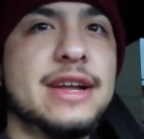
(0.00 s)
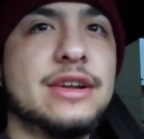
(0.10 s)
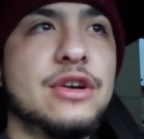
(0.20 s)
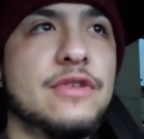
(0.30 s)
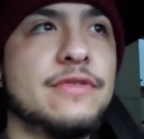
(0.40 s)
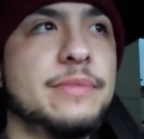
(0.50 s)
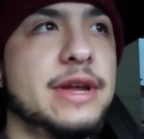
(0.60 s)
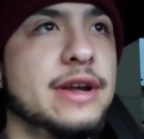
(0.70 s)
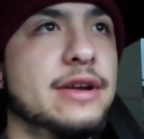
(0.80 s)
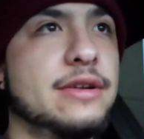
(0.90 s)
kind of go from
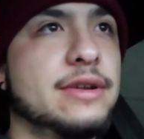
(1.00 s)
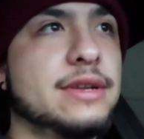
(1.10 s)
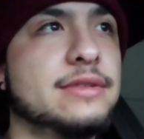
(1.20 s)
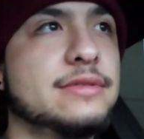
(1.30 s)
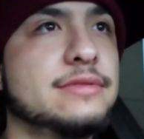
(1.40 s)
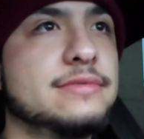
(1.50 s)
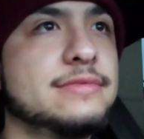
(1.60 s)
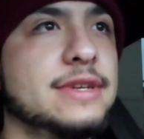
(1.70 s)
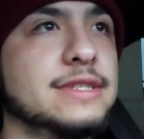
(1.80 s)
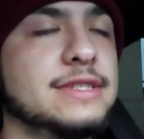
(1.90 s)
there
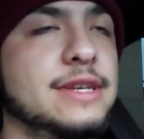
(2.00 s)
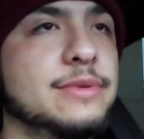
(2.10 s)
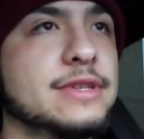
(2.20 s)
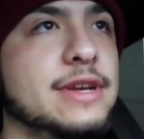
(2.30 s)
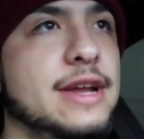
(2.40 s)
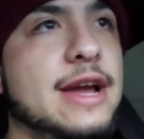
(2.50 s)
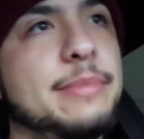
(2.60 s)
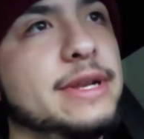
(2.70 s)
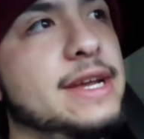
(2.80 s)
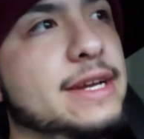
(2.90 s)
and see what's gonna
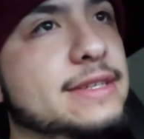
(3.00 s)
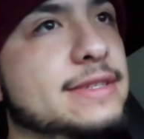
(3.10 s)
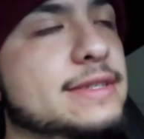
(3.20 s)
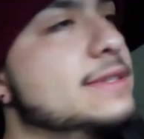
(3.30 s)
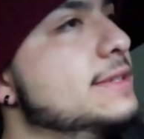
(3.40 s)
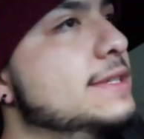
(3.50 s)
happen next.